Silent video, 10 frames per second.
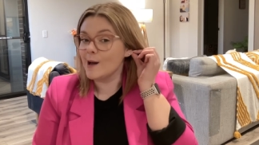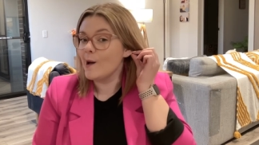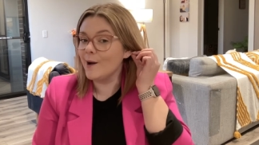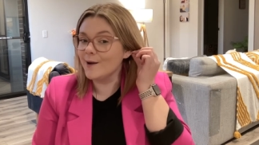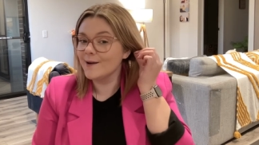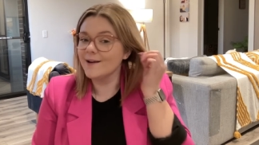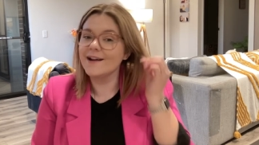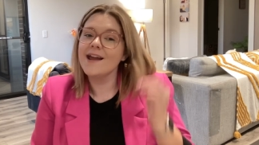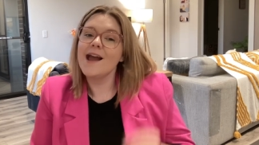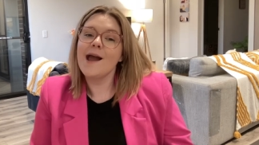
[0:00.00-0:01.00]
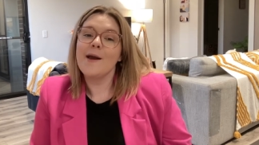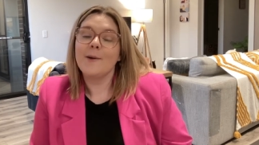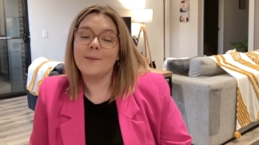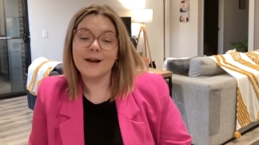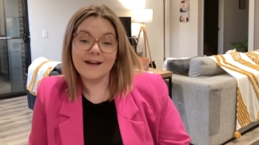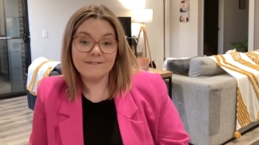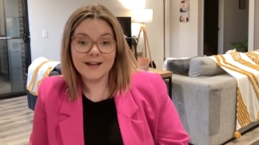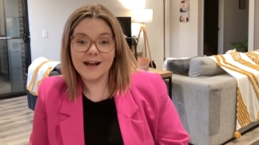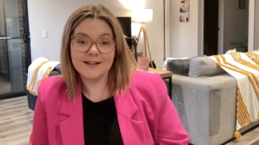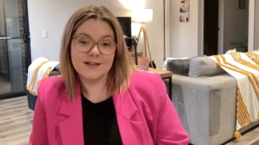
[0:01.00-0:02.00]
So,
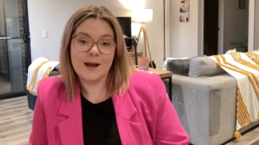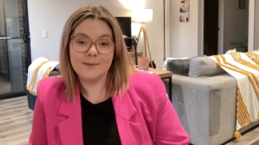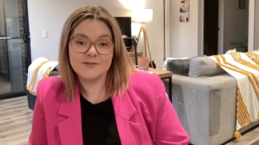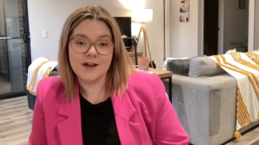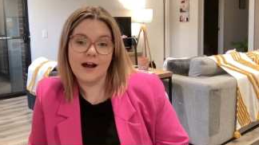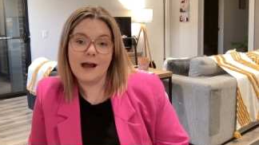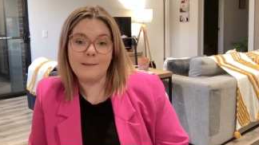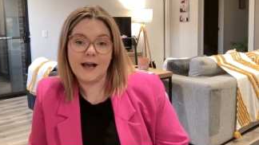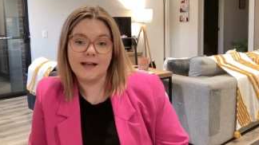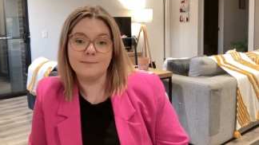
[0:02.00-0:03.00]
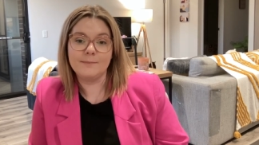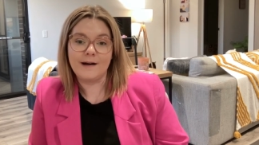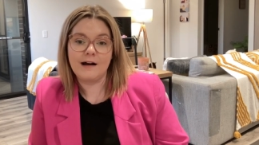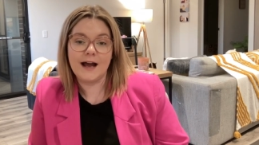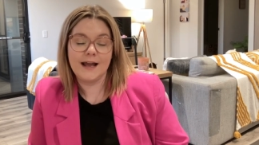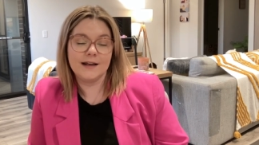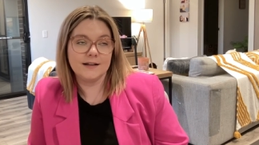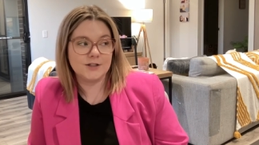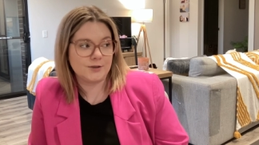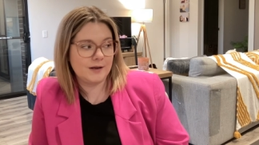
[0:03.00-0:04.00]
whatever type of time I can buy
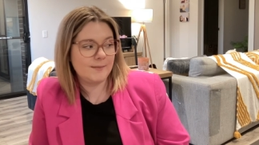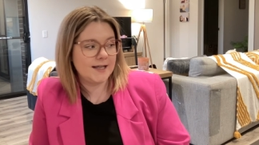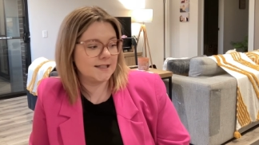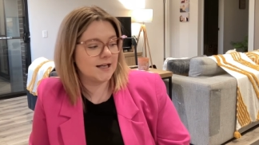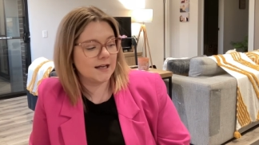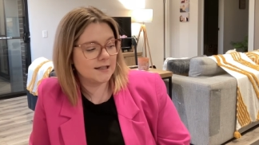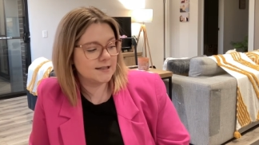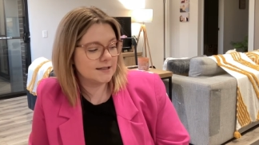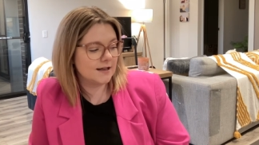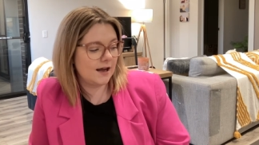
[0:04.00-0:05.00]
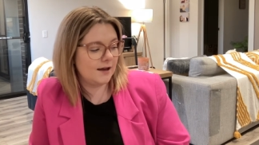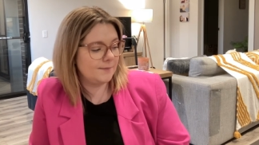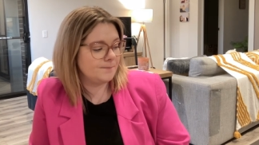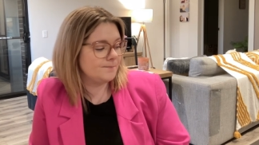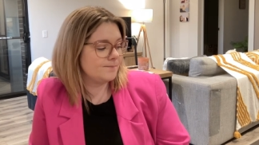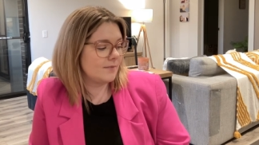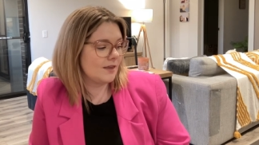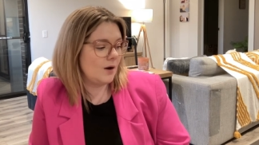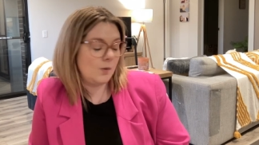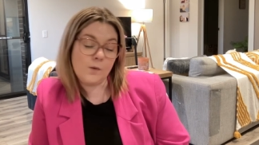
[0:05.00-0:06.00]
doing my studies um,
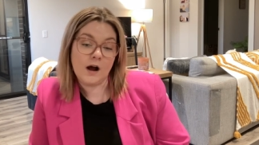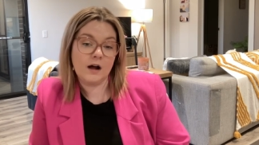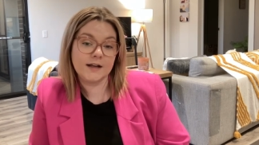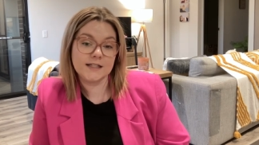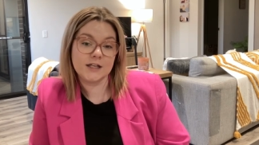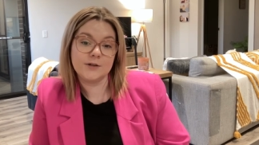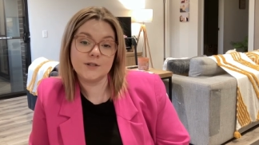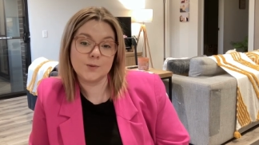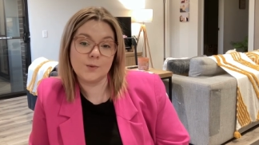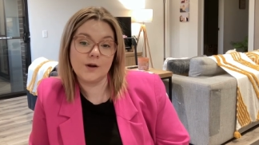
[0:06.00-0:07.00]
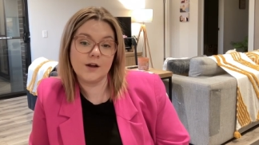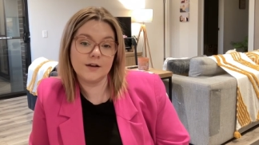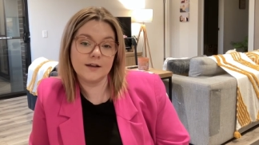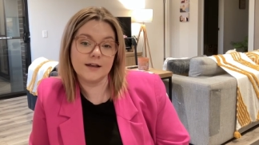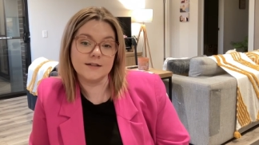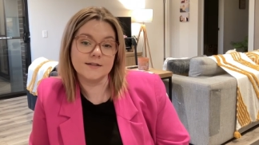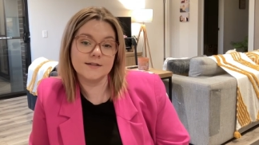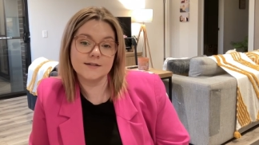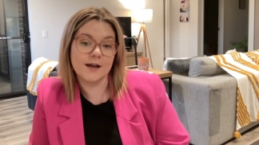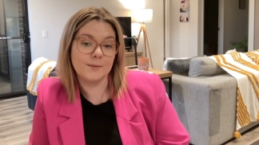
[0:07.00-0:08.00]
while continuing to work is
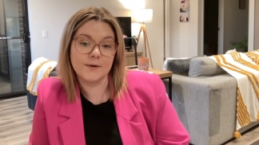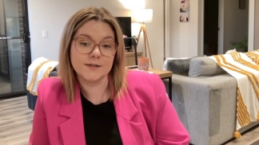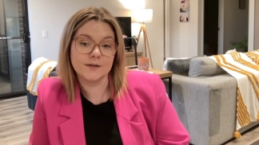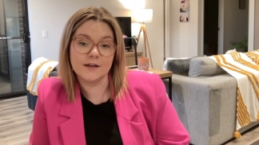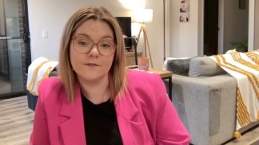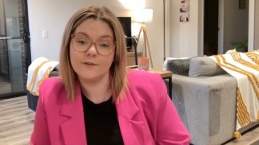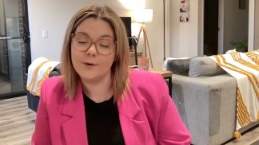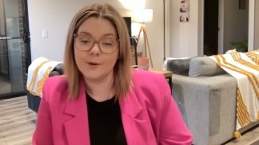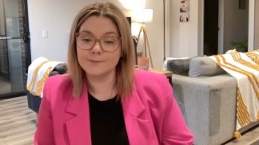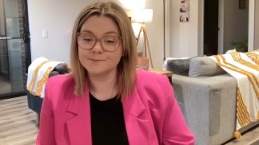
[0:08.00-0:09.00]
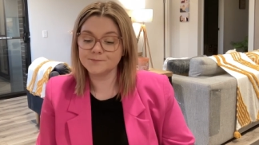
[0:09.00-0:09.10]
I'm always looking for